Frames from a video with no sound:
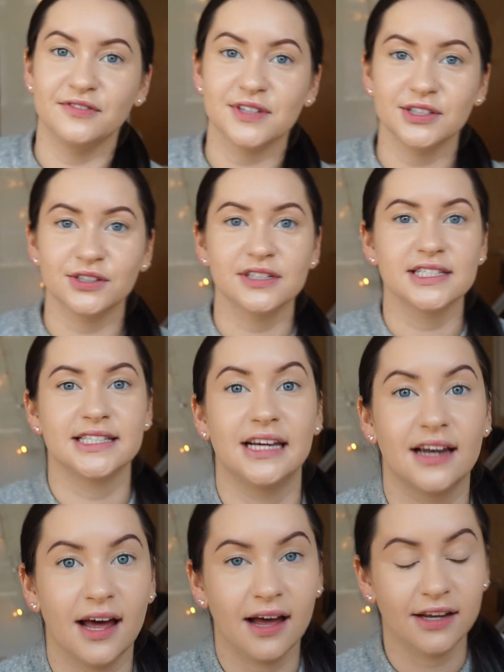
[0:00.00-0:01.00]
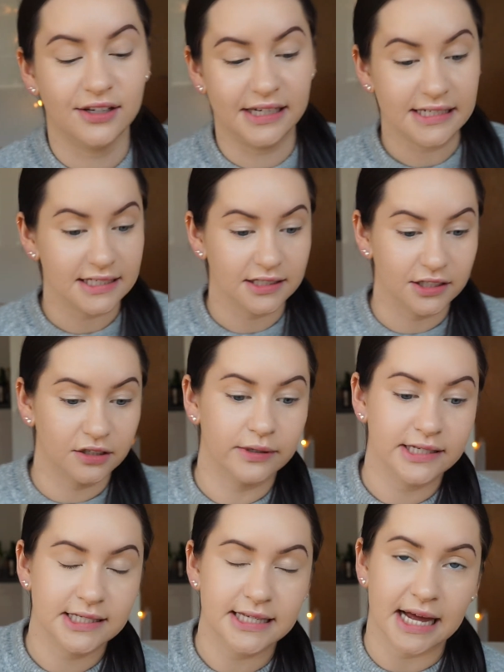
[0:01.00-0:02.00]
you've done your concealer, you need
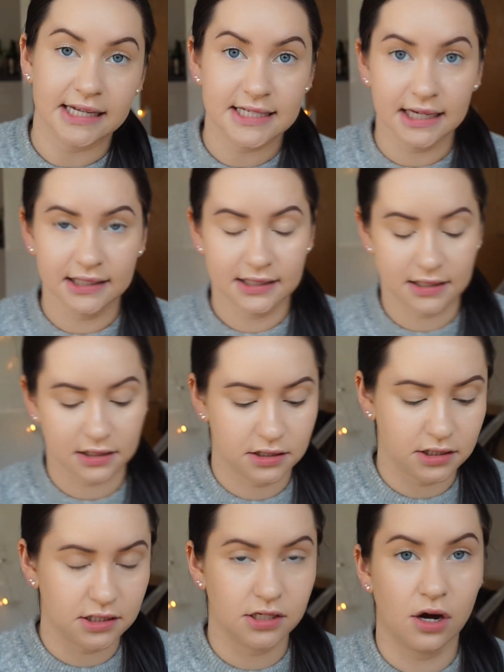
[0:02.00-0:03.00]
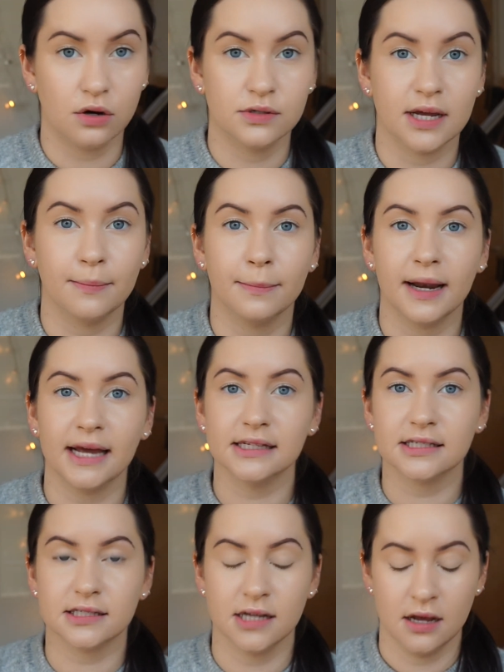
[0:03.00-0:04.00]
to set it just to hold it in
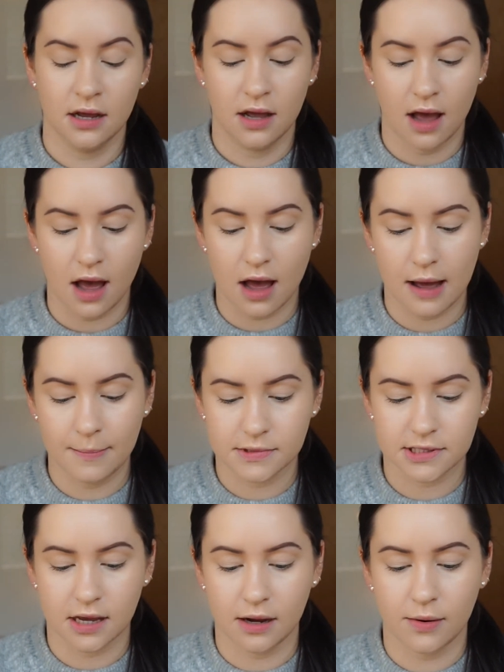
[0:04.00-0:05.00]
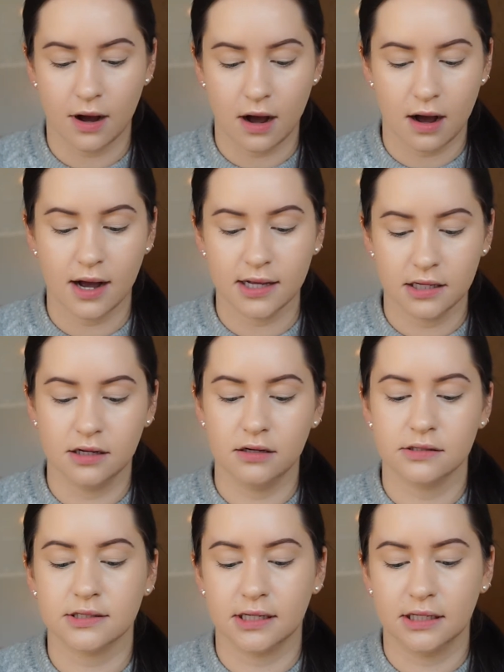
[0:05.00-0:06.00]
place. So I
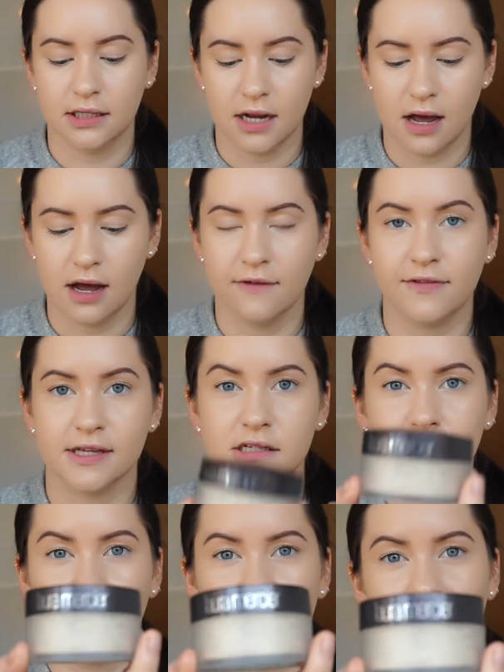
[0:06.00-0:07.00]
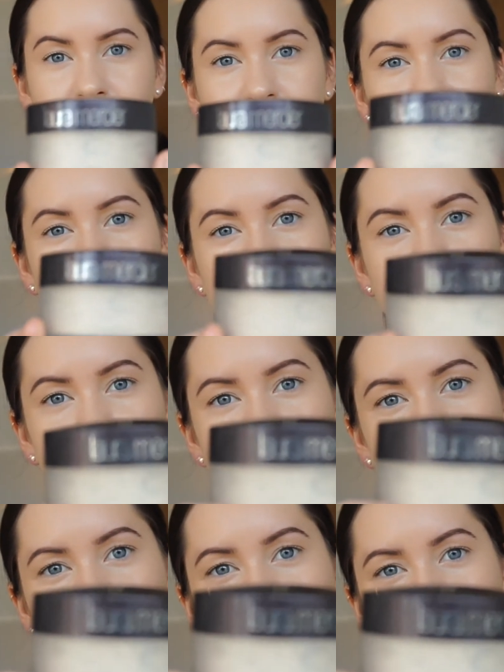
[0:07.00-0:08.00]
use, and I love this Laura Mercier
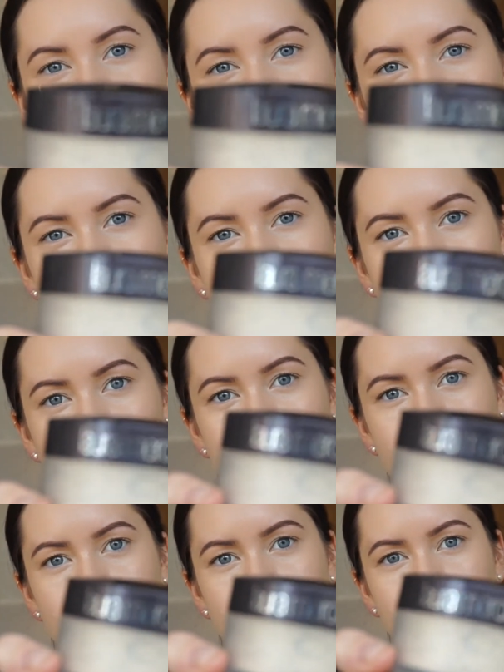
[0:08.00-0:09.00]
Translucent Setting Powder.